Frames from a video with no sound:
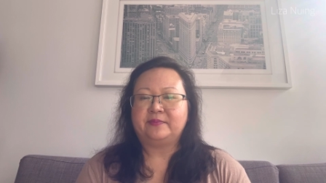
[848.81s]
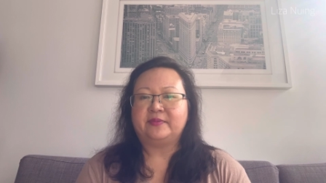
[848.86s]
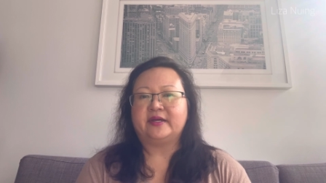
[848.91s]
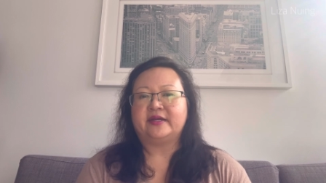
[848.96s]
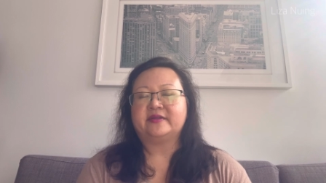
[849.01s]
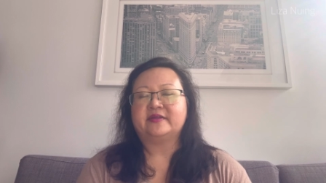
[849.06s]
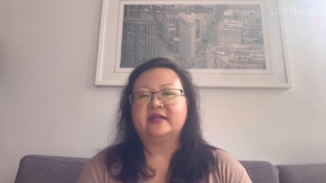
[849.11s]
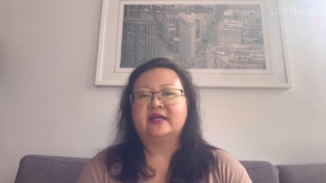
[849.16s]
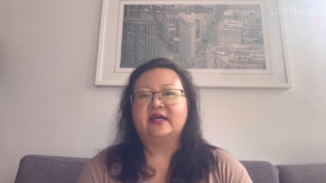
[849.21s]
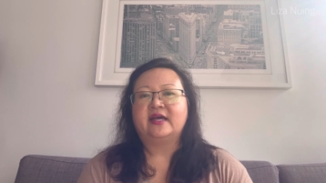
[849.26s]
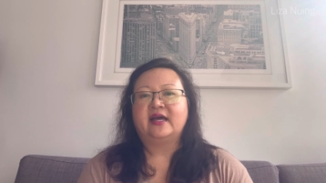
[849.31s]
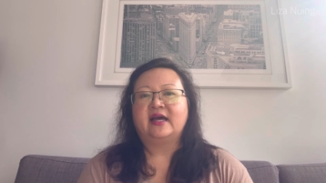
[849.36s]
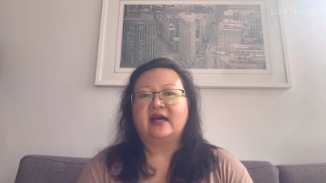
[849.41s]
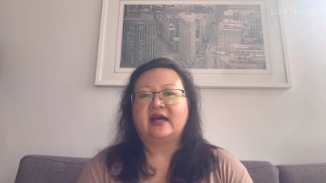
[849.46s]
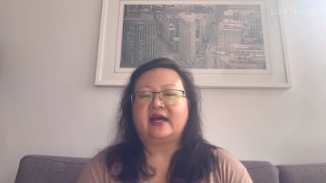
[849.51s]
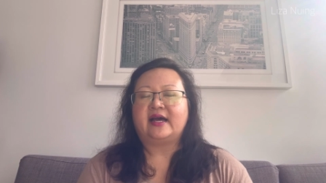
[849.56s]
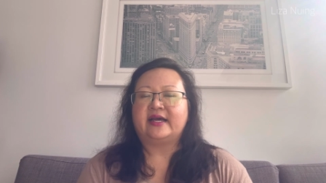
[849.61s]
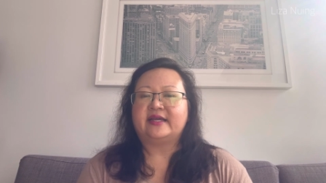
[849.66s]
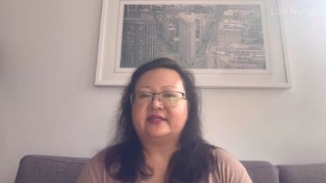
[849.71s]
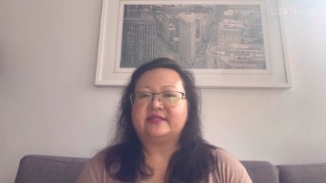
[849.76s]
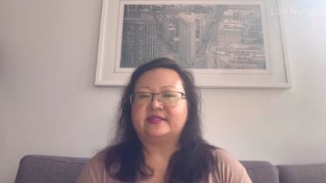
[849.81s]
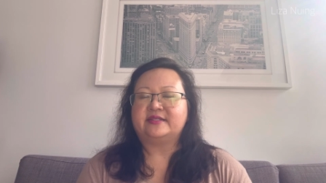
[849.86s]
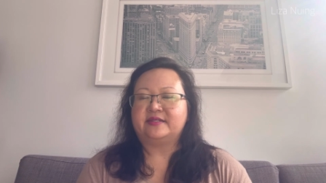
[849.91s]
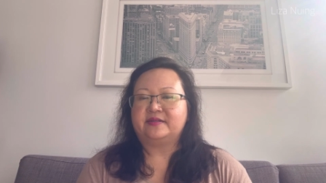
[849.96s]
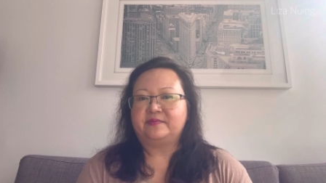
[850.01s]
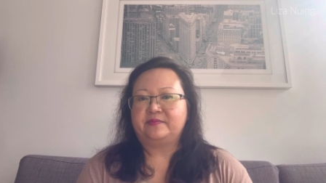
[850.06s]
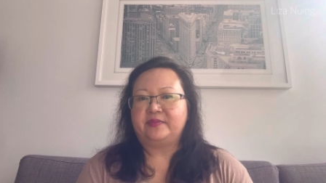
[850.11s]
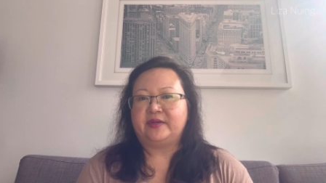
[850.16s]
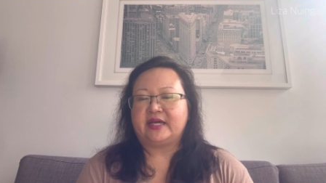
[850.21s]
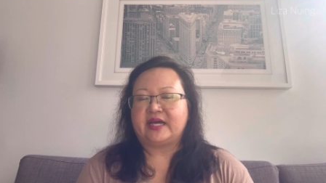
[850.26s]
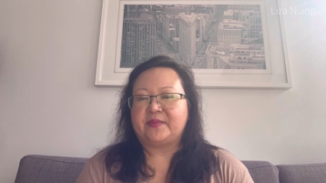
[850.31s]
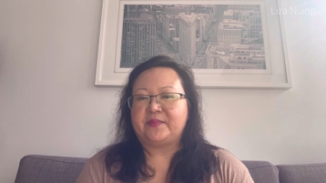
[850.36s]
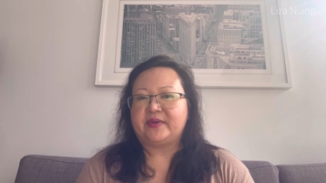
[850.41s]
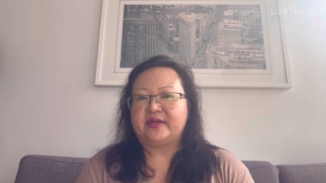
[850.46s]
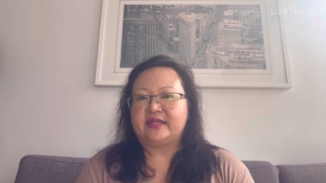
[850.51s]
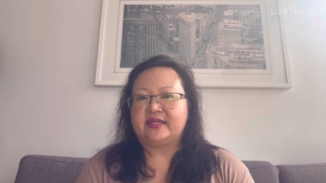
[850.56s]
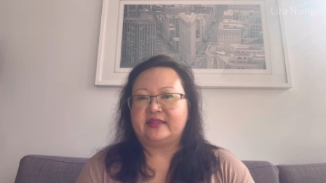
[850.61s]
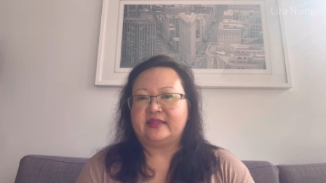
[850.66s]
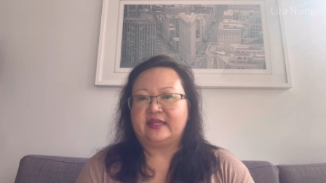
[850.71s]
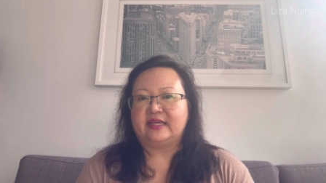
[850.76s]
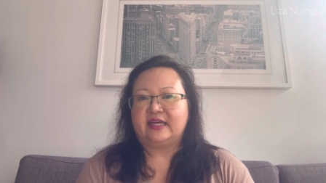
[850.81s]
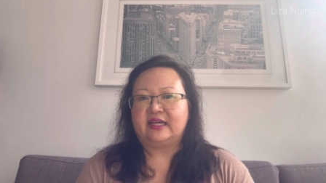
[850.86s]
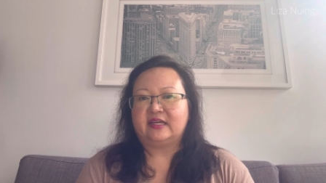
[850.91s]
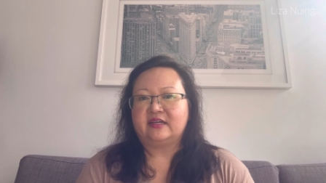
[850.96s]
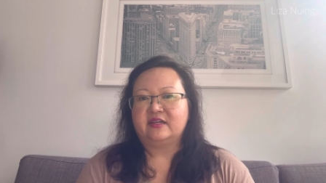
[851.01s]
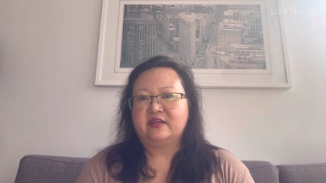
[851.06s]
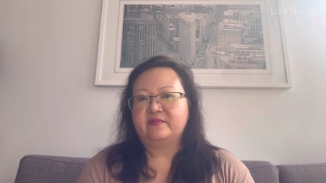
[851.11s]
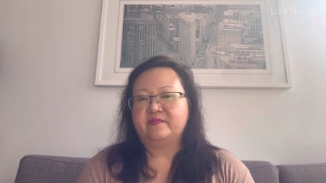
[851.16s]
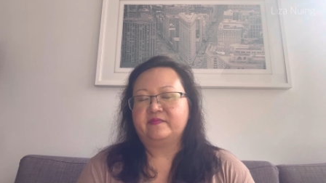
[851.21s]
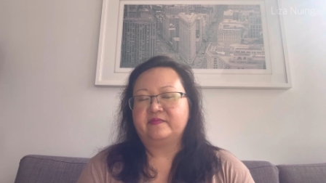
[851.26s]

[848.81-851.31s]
but I didn't pick up anything